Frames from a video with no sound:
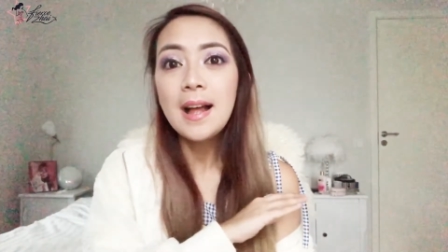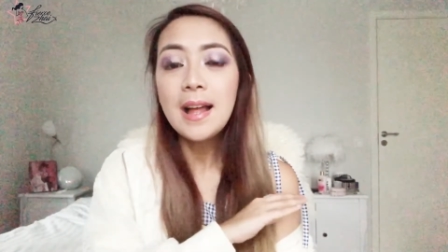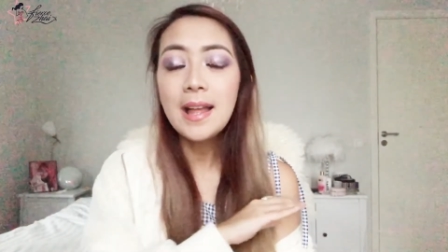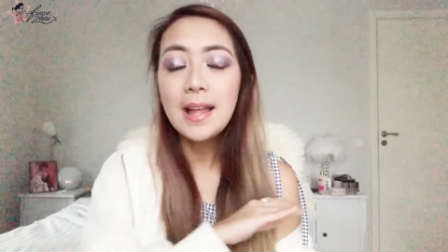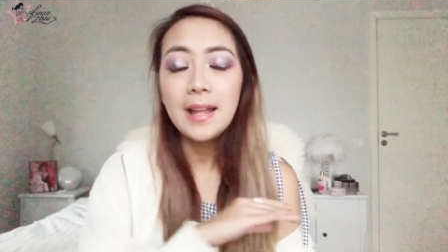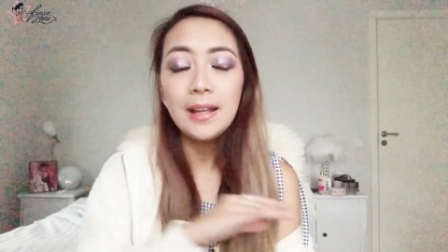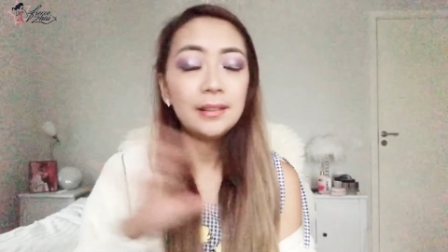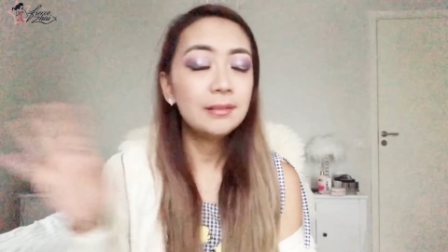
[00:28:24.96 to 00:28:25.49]

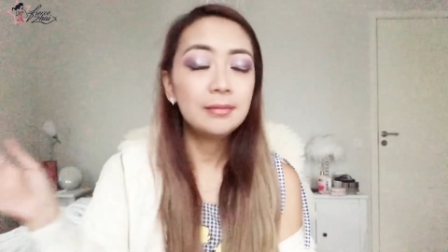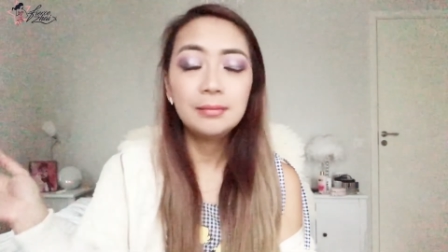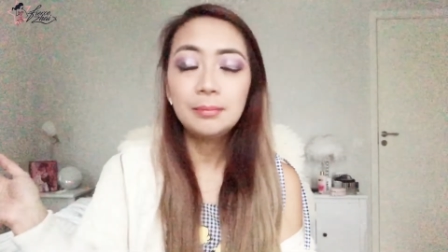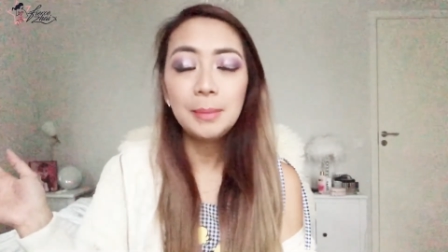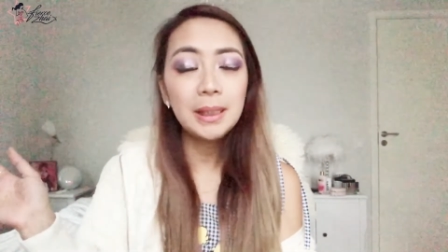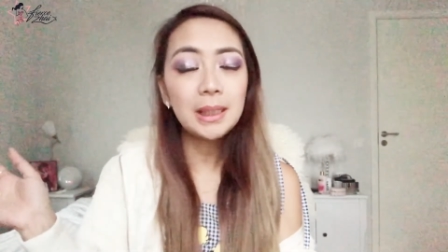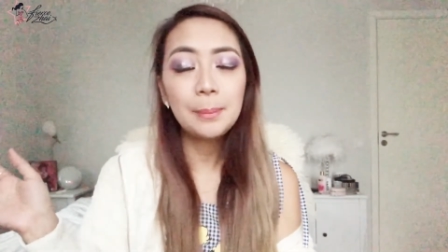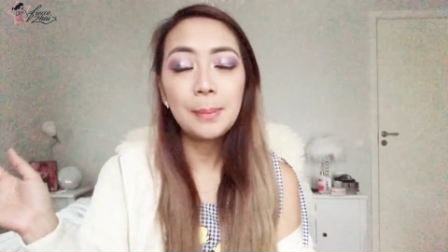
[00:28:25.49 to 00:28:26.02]
and
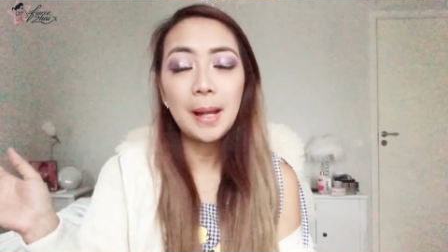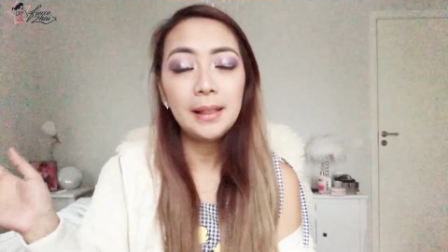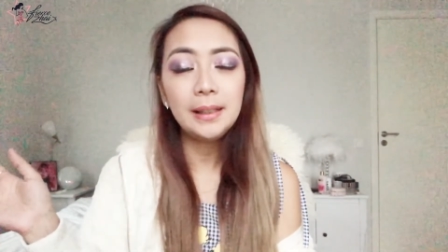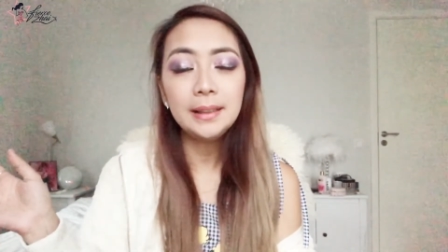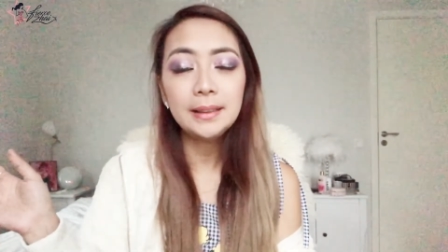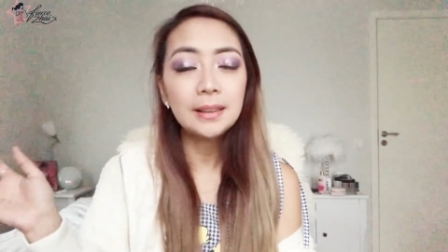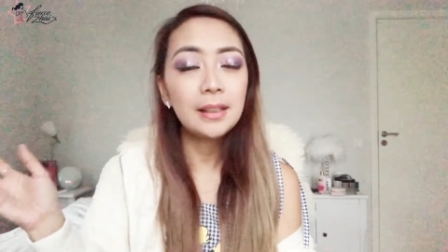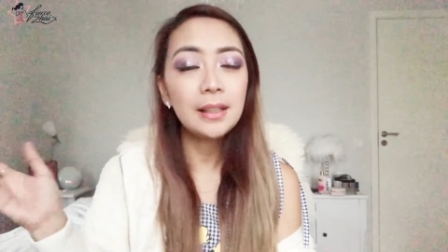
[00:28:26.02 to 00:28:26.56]
makeup
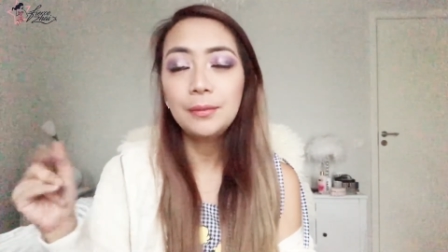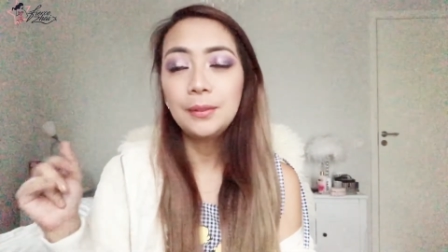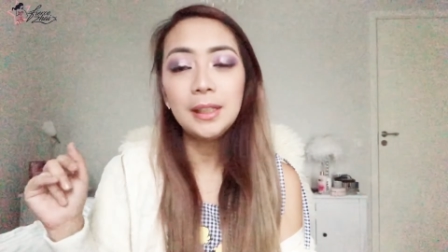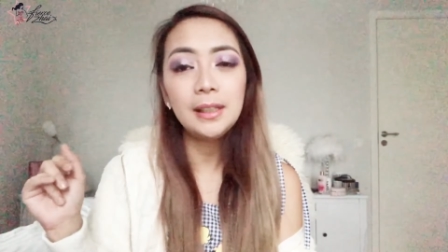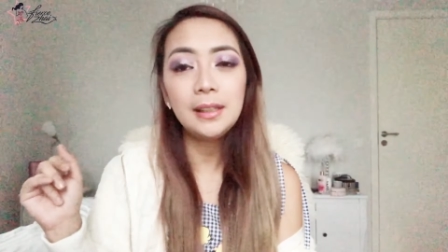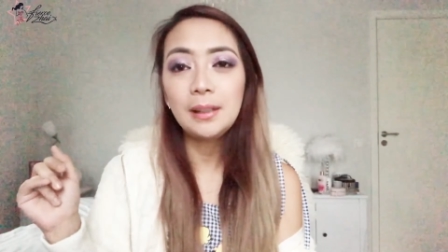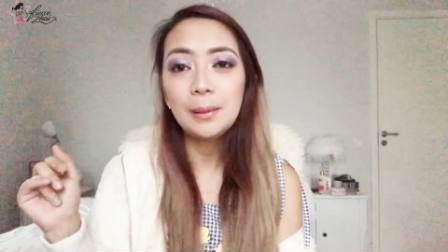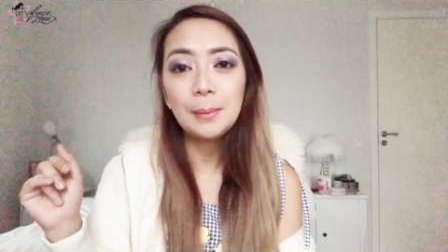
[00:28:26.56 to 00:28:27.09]
palettes,
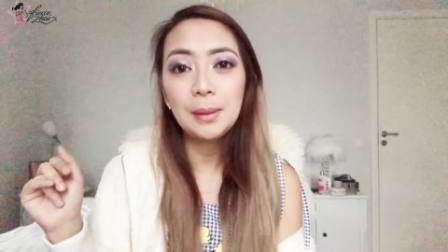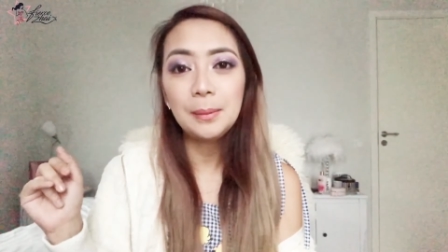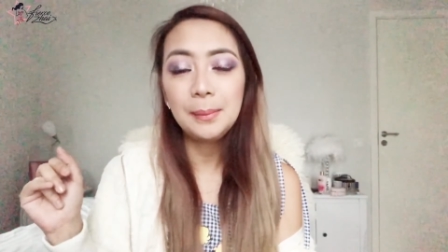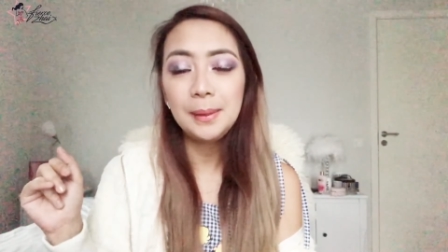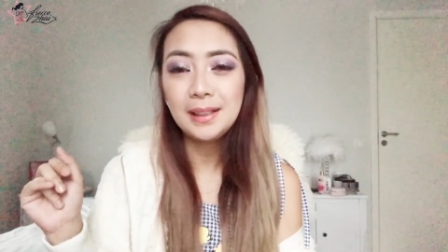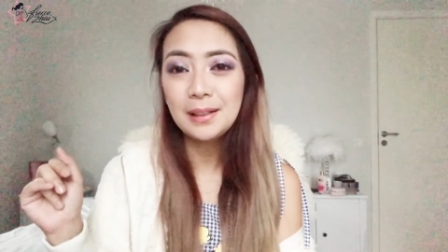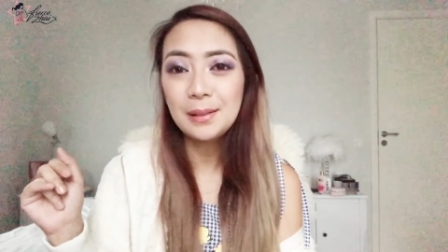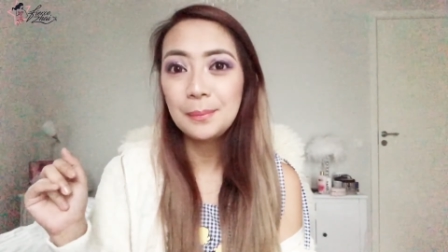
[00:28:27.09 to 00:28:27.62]
everything about
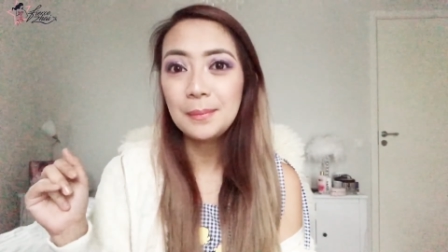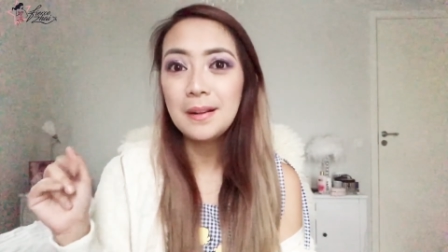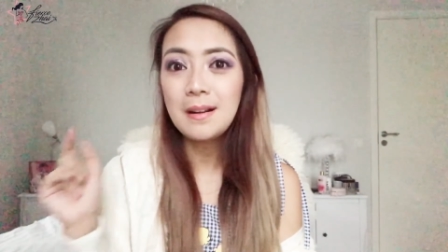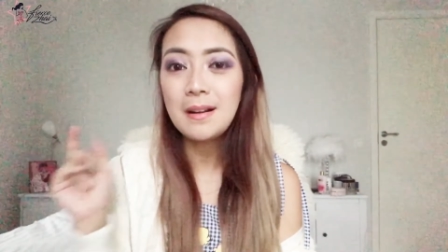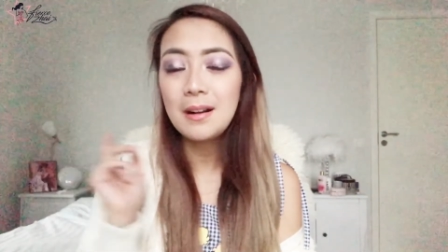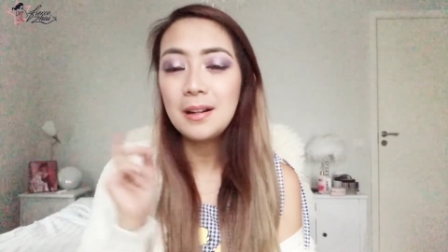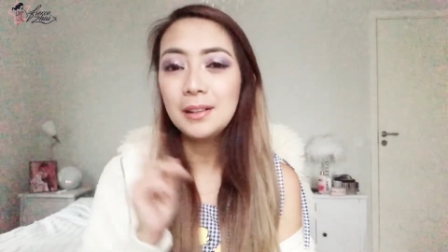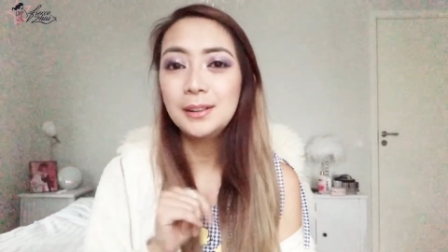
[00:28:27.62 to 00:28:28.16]
makeup
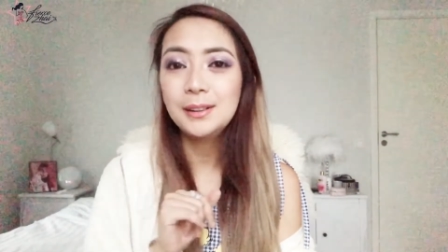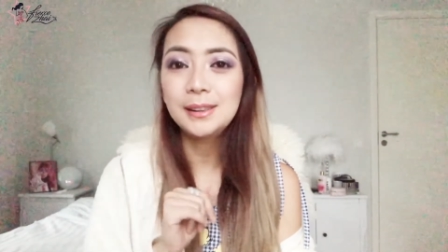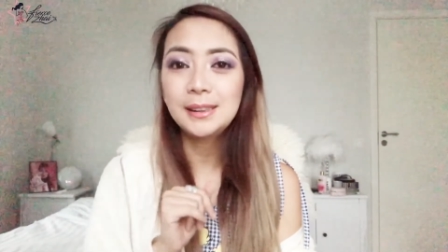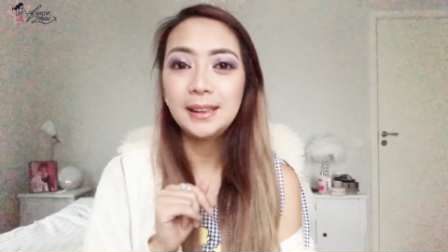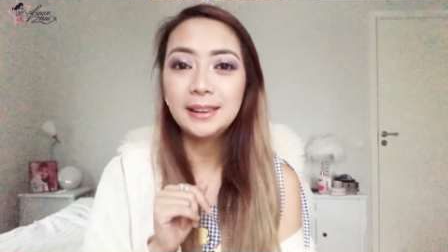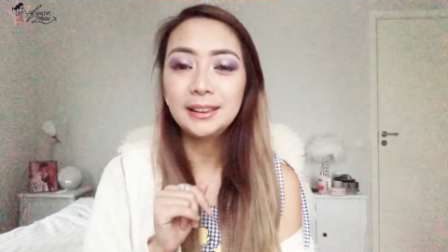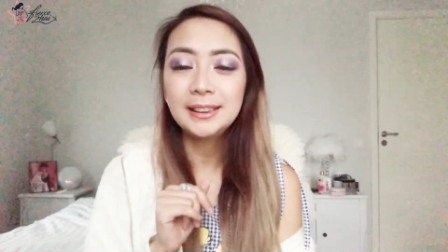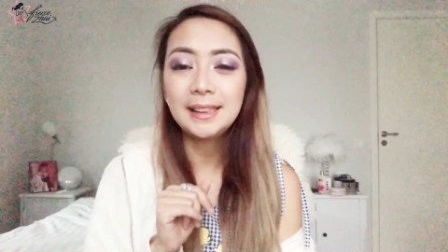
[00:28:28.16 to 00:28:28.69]
all those
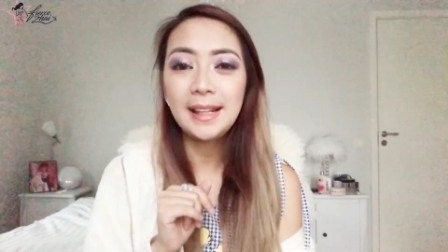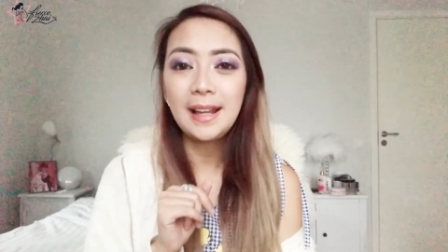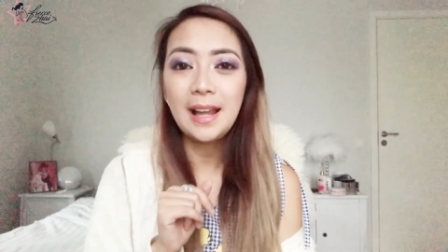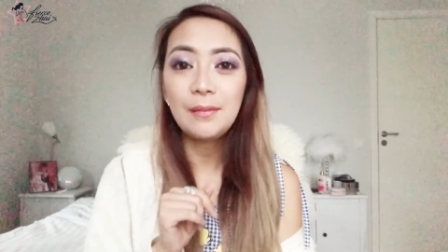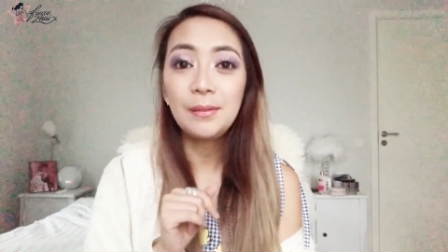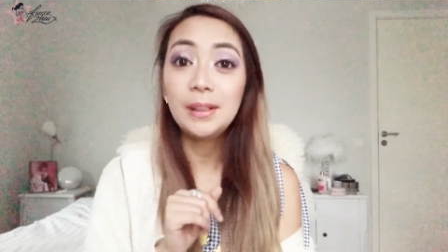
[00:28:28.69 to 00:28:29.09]
collections that I have.